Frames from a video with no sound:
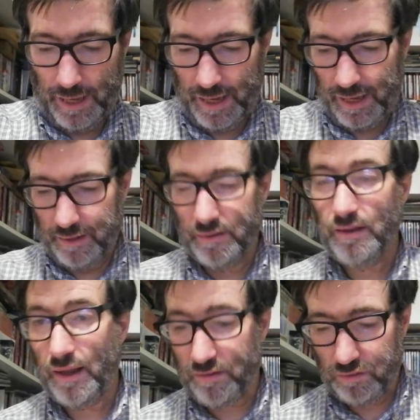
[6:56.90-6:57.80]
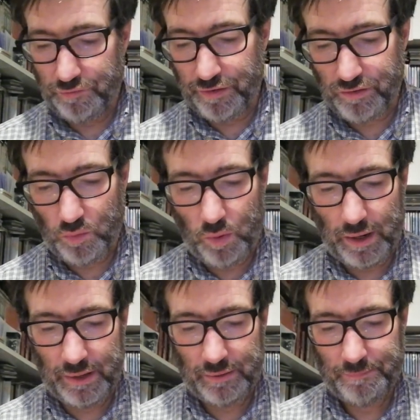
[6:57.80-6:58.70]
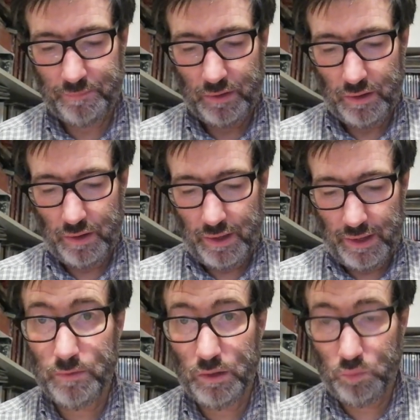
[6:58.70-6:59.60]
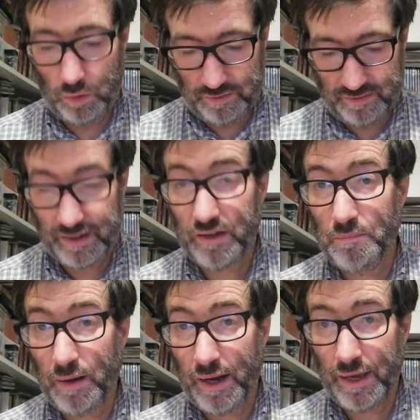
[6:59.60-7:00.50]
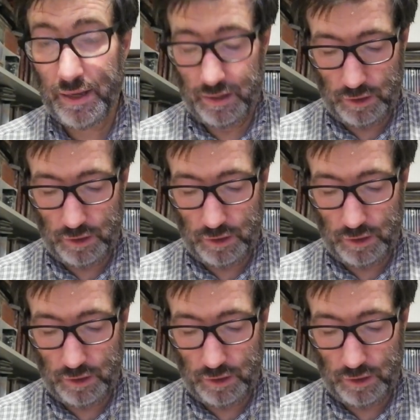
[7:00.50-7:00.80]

And the last official one, it was sent by